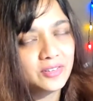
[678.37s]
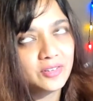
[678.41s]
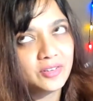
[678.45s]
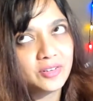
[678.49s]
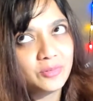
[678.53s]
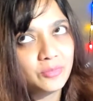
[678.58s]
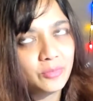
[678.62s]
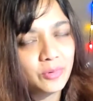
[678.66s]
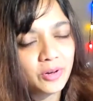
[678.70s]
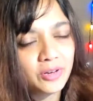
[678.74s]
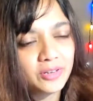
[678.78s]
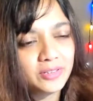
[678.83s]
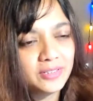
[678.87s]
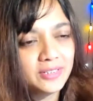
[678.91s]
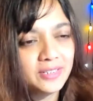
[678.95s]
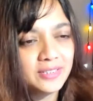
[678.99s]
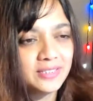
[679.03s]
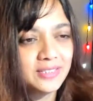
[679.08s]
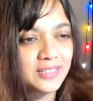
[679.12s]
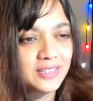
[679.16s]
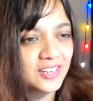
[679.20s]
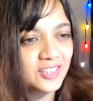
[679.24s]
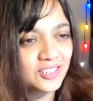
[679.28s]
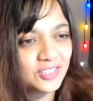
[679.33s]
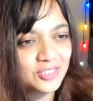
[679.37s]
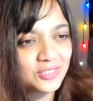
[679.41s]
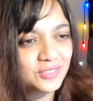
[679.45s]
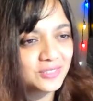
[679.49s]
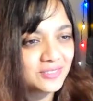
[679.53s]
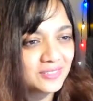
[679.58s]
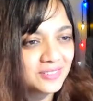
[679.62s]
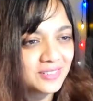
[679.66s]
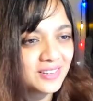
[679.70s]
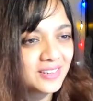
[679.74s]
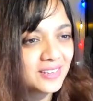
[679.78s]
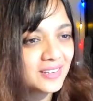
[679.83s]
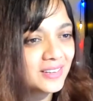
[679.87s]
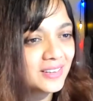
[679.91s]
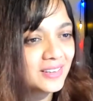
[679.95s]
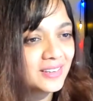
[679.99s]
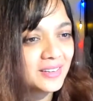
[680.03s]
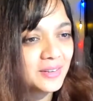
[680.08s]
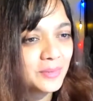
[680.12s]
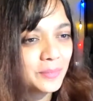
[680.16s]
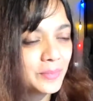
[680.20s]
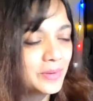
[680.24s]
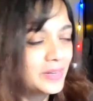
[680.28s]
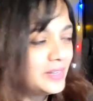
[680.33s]
what discussion,
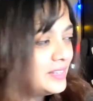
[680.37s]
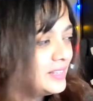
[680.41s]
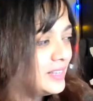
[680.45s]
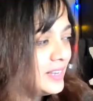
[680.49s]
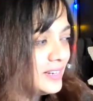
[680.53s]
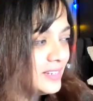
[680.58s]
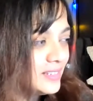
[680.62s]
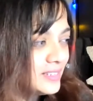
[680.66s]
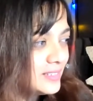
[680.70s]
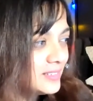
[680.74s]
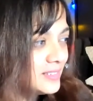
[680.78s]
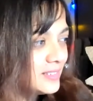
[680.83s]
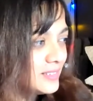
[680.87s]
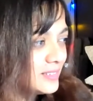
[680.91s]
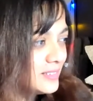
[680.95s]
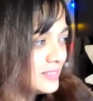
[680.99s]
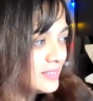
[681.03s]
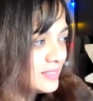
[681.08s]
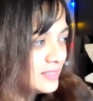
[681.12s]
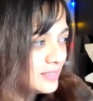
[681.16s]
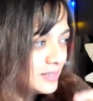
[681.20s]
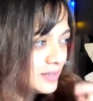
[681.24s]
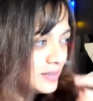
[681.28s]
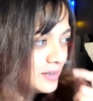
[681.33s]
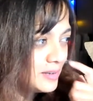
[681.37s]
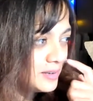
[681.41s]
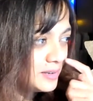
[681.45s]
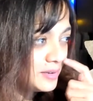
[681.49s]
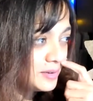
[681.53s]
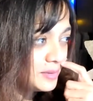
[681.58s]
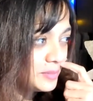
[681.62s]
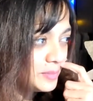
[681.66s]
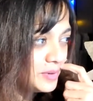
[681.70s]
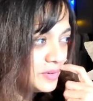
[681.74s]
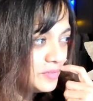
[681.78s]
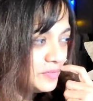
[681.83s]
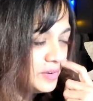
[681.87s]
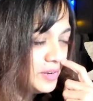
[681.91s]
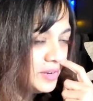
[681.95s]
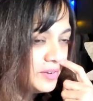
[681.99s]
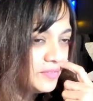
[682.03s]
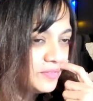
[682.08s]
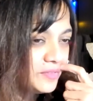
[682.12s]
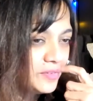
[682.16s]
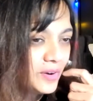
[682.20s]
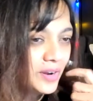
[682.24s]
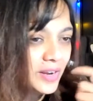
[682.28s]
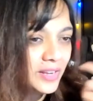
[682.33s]
but that is between
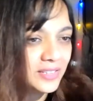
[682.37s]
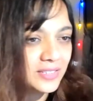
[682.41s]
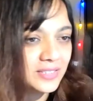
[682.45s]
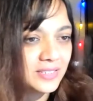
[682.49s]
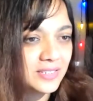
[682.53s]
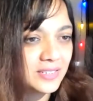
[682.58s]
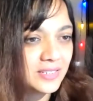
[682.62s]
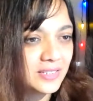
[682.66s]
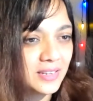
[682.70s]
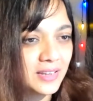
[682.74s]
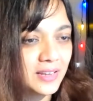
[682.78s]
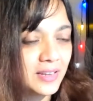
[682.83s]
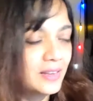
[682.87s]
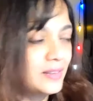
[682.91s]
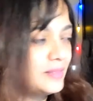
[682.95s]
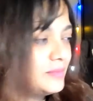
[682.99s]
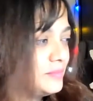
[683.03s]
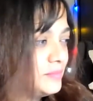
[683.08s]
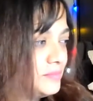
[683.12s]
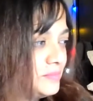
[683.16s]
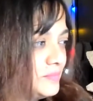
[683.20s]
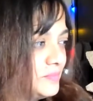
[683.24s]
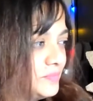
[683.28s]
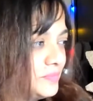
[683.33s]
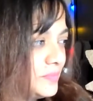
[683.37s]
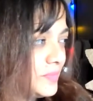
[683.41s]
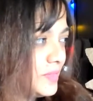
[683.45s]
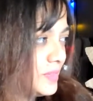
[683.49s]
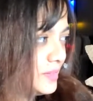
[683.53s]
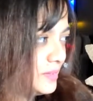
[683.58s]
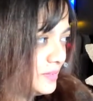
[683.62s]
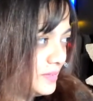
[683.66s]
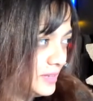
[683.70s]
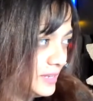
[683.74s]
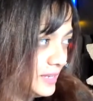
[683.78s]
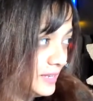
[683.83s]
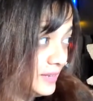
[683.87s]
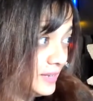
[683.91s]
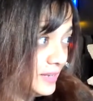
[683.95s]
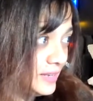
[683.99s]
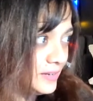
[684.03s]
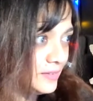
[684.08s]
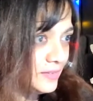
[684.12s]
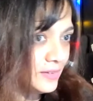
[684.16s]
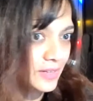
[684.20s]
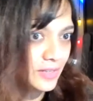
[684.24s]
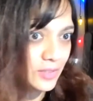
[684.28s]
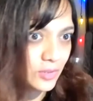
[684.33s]
friends, and
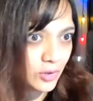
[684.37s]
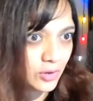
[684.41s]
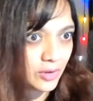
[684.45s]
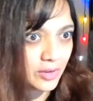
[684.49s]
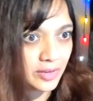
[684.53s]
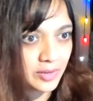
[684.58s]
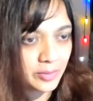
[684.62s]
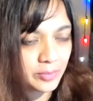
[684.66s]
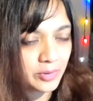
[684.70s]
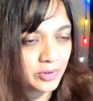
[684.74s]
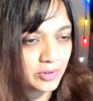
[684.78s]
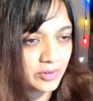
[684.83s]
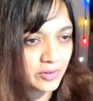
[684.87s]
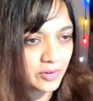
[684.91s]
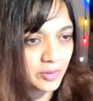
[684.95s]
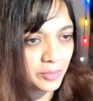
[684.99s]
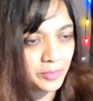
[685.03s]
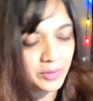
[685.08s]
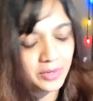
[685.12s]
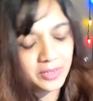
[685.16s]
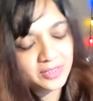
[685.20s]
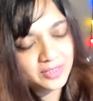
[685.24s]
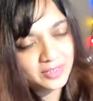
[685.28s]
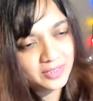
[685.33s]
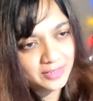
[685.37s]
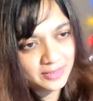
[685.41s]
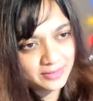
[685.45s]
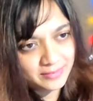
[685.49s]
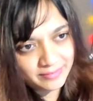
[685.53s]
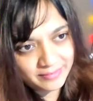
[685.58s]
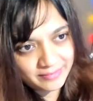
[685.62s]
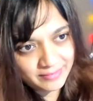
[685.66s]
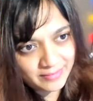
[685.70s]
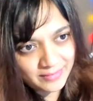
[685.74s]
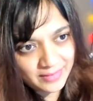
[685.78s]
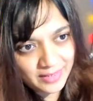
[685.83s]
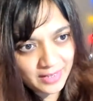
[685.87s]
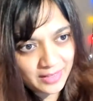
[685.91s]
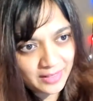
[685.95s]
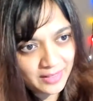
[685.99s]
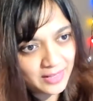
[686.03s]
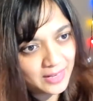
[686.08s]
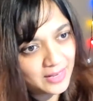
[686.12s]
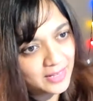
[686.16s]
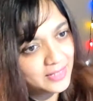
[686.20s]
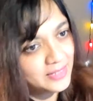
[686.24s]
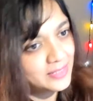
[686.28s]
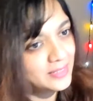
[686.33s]
here we're talking about criminals.
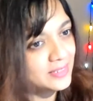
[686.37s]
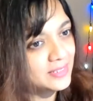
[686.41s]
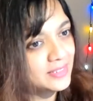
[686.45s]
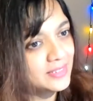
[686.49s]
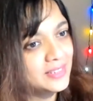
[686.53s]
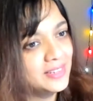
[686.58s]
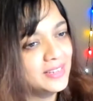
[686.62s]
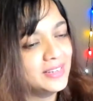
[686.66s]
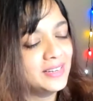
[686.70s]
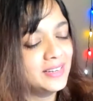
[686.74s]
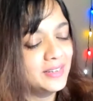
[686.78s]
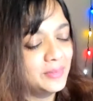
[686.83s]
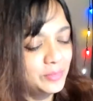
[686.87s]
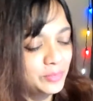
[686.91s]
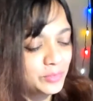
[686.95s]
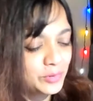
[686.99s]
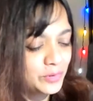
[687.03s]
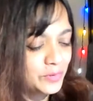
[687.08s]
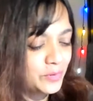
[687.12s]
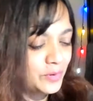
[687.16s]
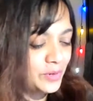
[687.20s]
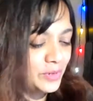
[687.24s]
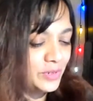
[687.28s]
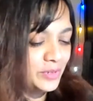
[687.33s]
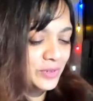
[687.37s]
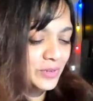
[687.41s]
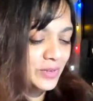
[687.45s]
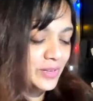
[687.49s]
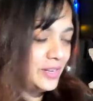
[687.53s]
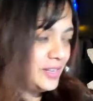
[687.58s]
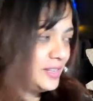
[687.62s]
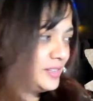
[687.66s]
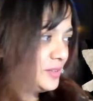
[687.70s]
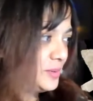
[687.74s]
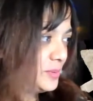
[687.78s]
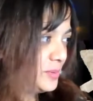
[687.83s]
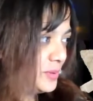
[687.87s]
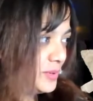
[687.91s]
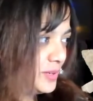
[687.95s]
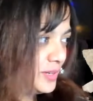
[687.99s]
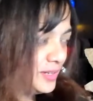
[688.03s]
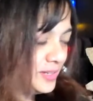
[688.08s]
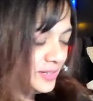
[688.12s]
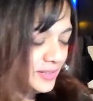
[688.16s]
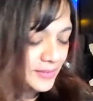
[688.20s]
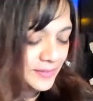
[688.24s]
Nonetheless, move on to another word.